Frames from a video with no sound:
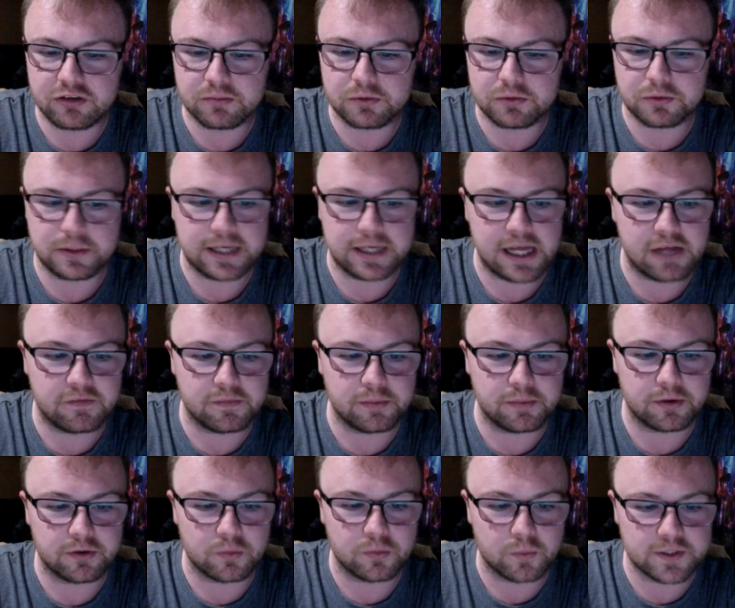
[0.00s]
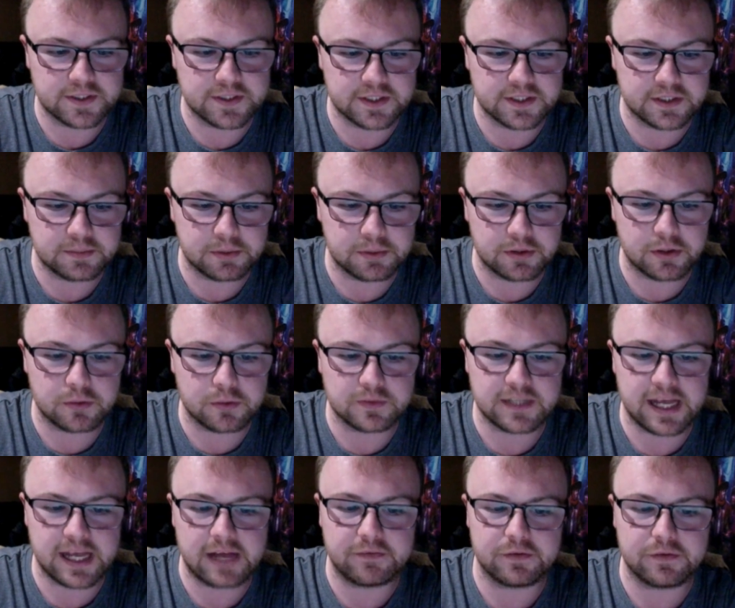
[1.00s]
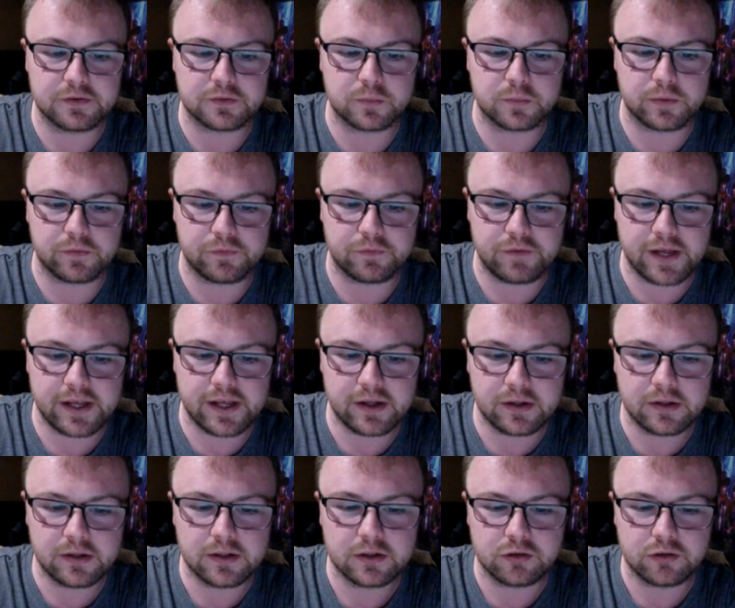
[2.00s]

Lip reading: between Elphaba and the wizard, but those efforts will fail,